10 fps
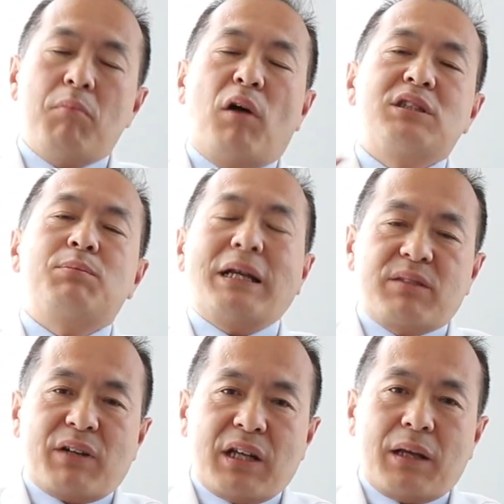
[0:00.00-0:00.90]
more
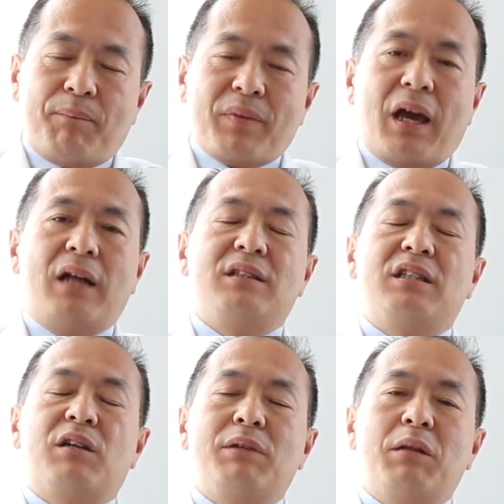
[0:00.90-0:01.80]
specifically, and
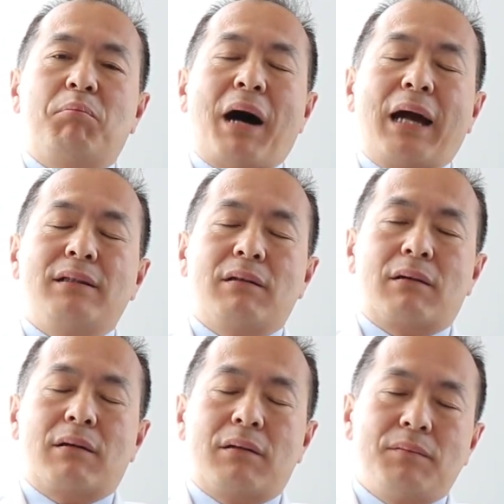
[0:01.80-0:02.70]
determined by
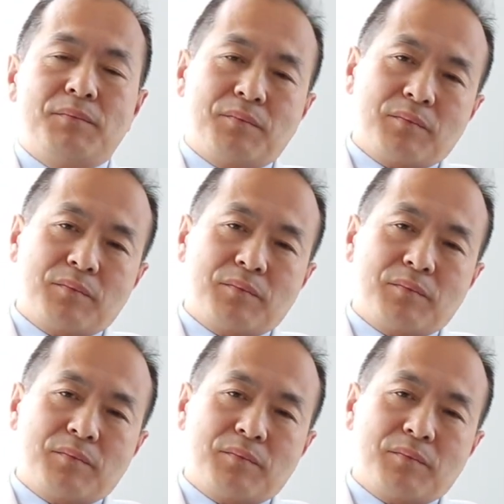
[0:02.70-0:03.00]
their